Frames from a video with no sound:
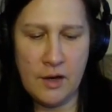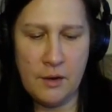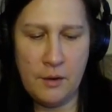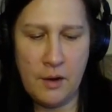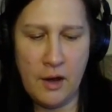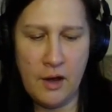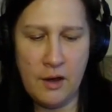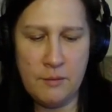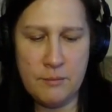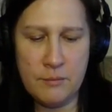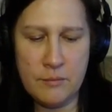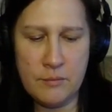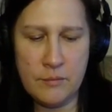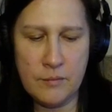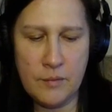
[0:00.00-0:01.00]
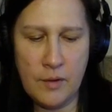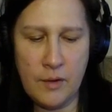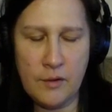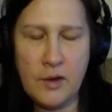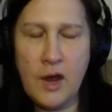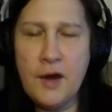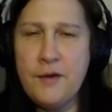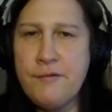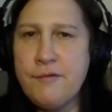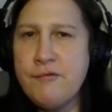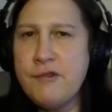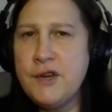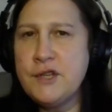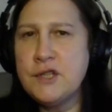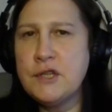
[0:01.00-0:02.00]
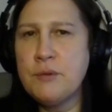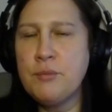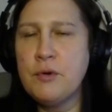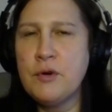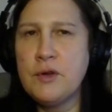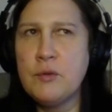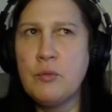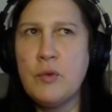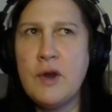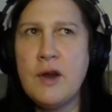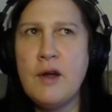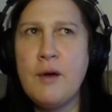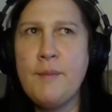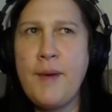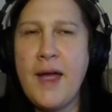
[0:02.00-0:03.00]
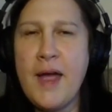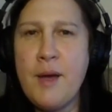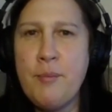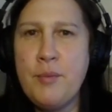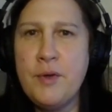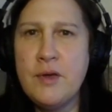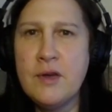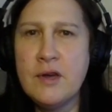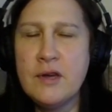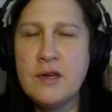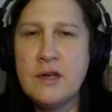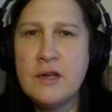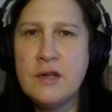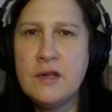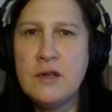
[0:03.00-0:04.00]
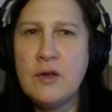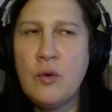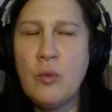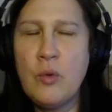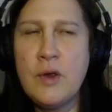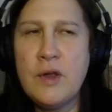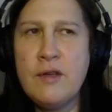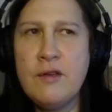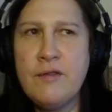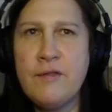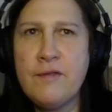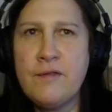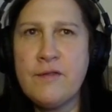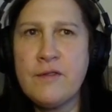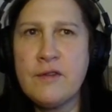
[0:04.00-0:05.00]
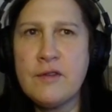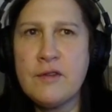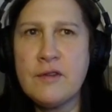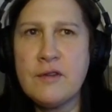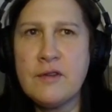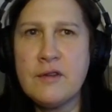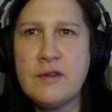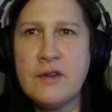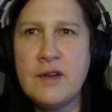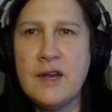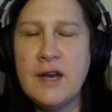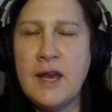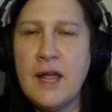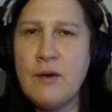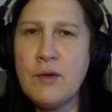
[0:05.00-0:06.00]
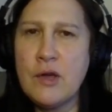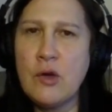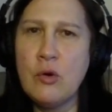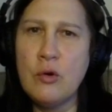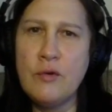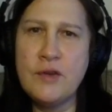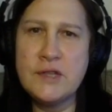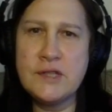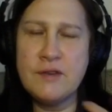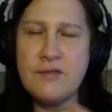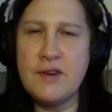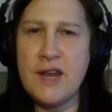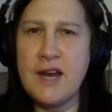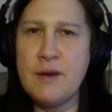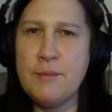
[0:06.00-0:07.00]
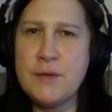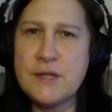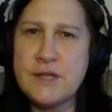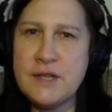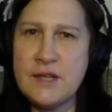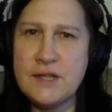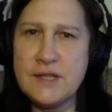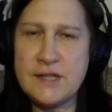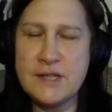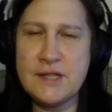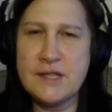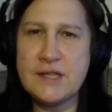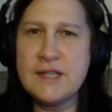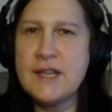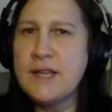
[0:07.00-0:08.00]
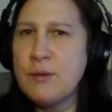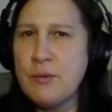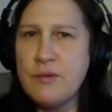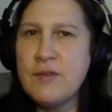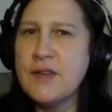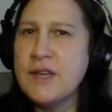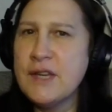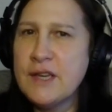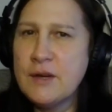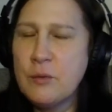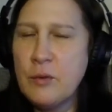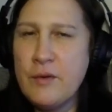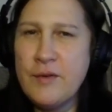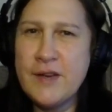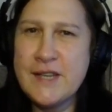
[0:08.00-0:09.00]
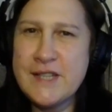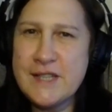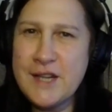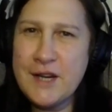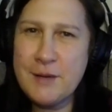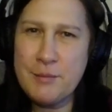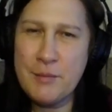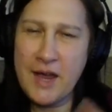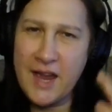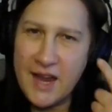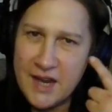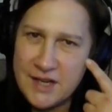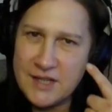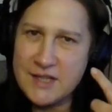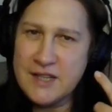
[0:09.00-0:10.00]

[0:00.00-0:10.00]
I'm kind of reaching a point where I'm happier with allowing all these different elements to stay inside my head.